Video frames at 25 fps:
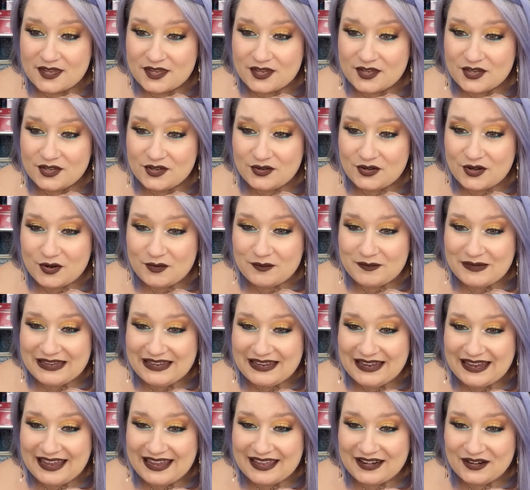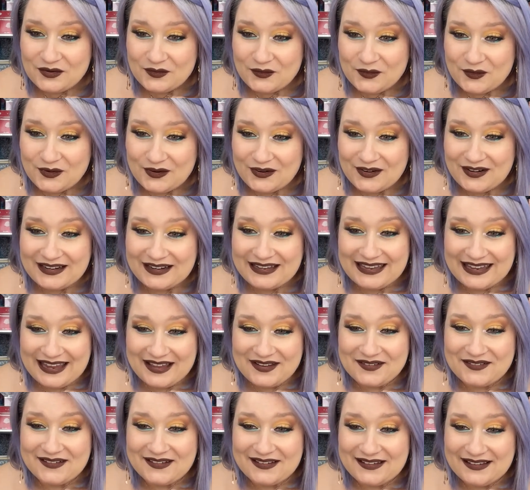You know me in horror. Yeah,
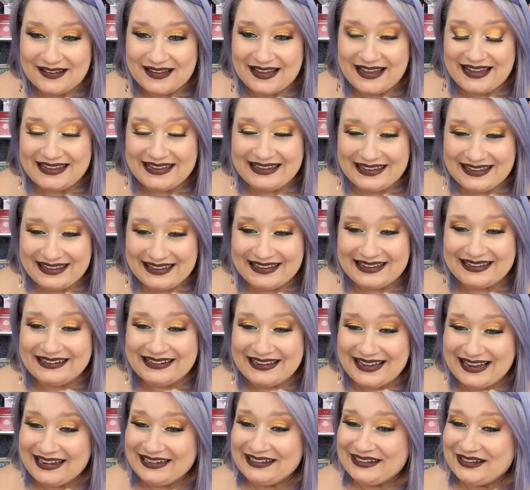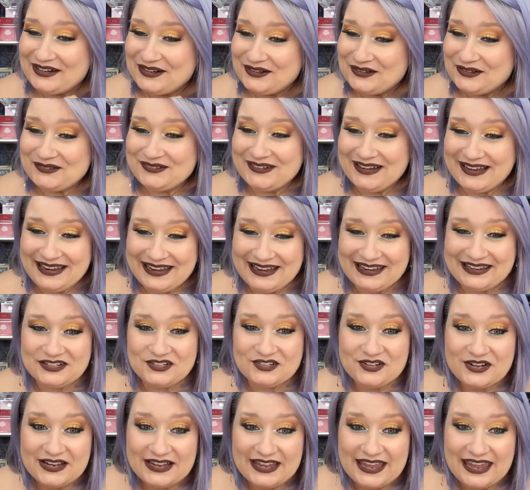I can't. I know.
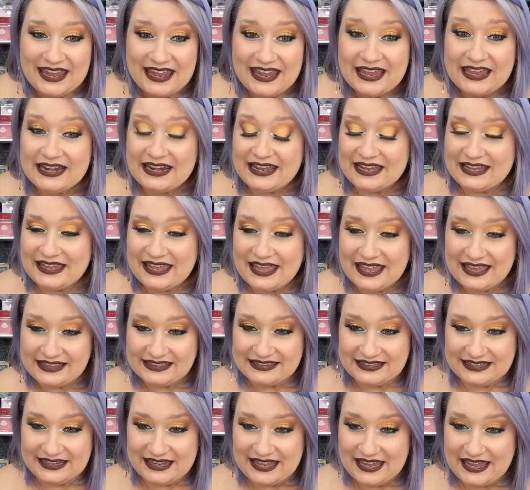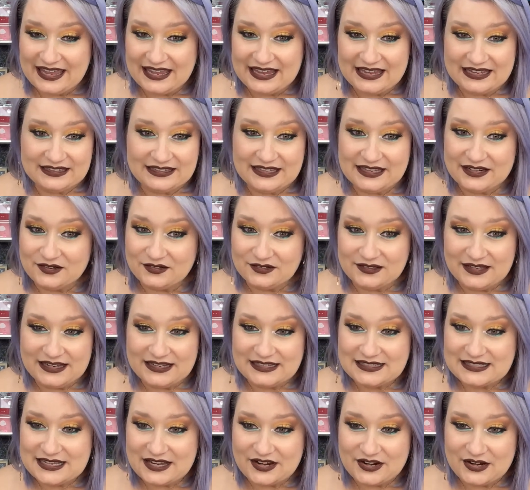Andrea can't and Caitlin can't. They don't like
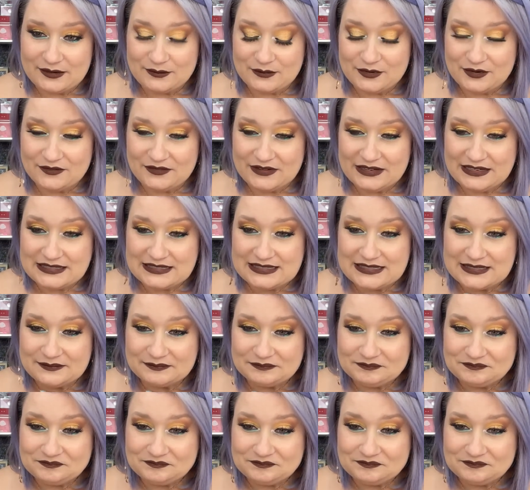scary movies.